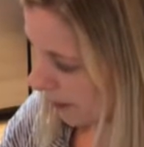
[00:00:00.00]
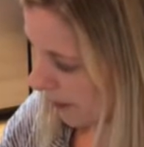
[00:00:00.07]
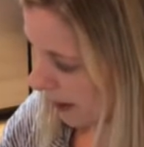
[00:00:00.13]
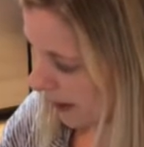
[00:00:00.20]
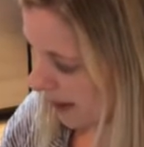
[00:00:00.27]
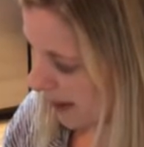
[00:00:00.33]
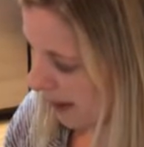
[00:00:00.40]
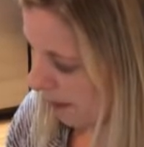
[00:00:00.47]

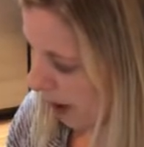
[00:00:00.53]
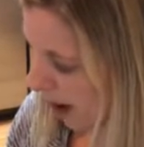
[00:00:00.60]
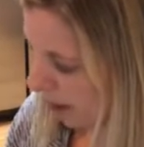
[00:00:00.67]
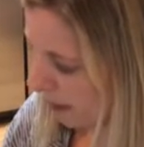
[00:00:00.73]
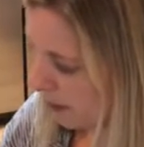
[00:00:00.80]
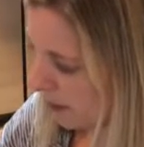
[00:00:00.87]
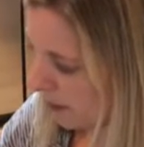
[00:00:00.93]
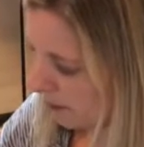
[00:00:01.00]
It's
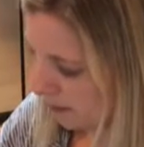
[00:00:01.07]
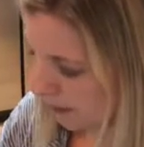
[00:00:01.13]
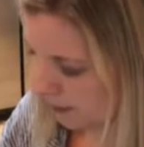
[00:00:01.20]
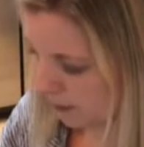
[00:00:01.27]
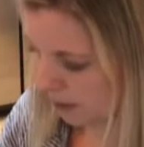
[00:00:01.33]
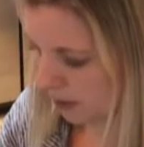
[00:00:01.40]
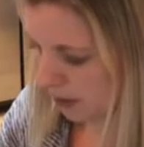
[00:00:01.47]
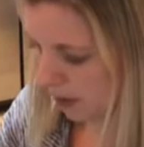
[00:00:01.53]
smaller,
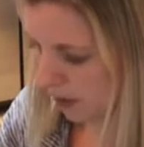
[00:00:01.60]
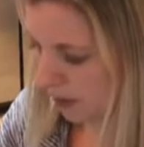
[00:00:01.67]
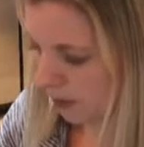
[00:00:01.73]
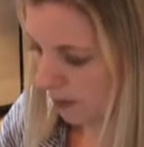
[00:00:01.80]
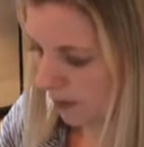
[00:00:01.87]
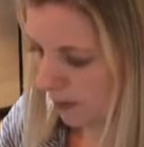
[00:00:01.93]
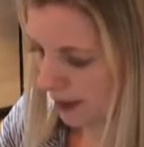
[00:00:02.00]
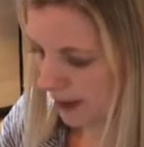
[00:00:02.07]

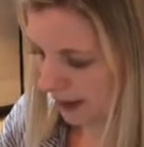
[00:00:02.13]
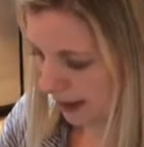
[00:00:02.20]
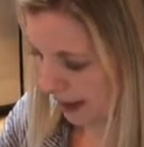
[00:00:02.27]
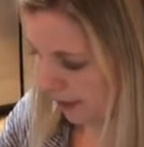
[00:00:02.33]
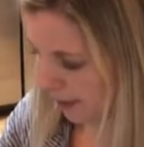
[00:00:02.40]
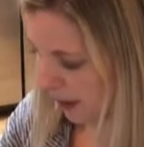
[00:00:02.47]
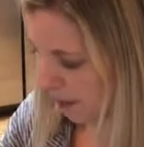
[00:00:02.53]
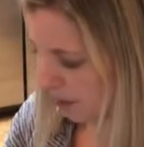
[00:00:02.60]
so this kind
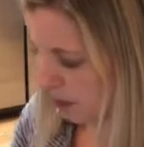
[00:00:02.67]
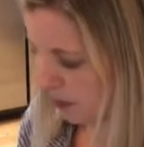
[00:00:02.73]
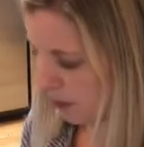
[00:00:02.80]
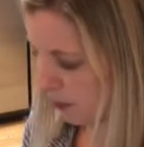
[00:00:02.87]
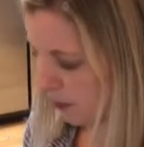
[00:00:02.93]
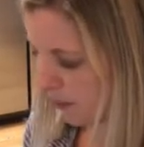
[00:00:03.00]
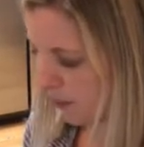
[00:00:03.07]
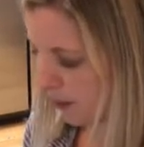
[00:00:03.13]
of helps
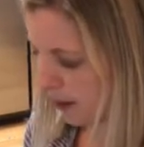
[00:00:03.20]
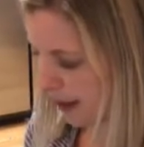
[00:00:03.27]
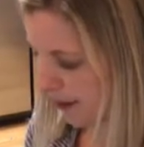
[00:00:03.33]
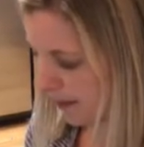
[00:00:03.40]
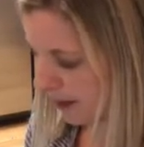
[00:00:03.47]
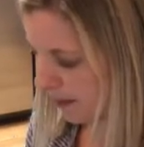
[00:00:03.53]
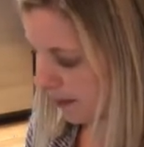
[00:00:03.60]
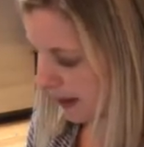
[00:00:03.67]
you avoid
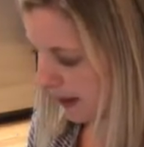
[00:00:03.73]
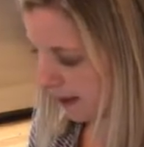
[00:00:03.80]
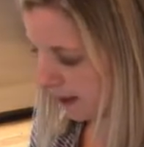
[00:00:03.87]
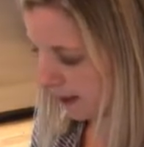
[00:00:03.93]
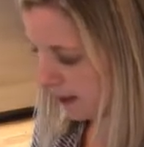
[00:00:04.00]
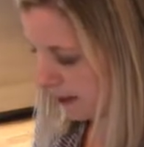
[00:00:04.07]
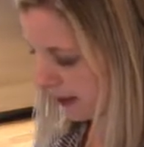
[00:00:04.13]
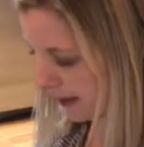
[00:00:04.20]
having to pick out
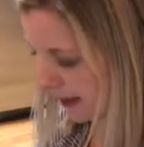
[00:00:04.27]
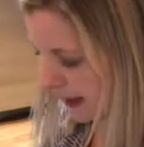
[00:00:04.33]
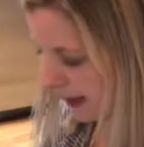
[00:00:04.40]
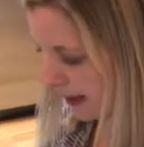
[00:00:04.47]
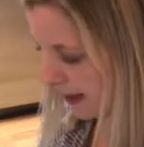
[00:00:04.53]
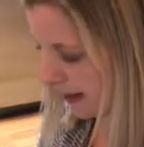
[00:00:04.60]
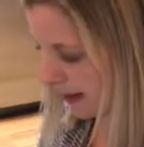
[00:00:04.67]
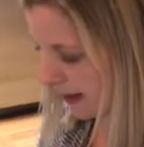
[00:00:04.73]
all the
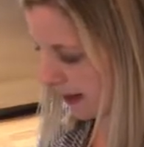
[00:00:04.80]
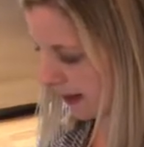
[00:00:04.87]
seeds.